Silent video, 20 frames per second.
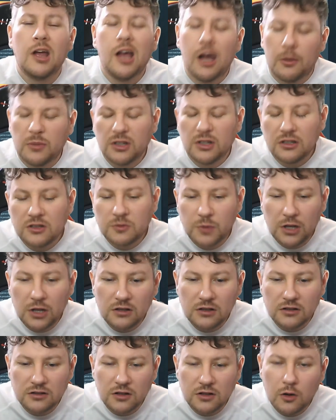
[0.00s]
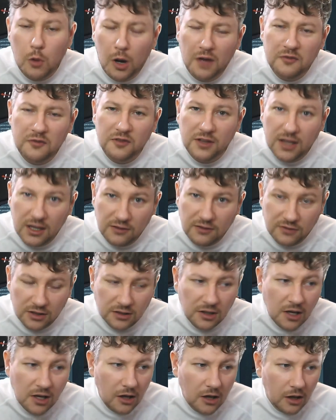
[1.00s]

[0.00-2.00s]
I mean, the speeders are quite forgiving,